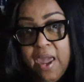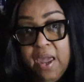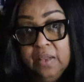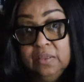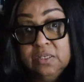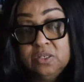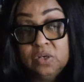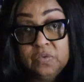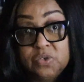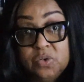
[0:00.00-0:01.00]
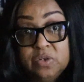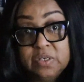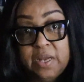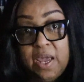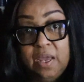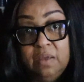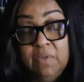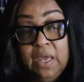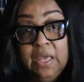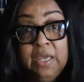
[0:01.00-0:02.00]
and this Servitor's name
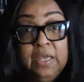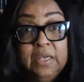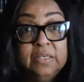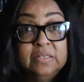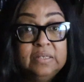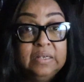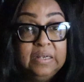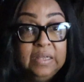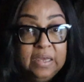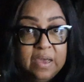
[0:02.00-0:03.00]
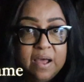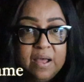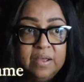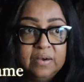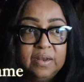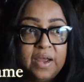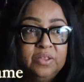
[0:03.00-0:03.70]
is Leon. And I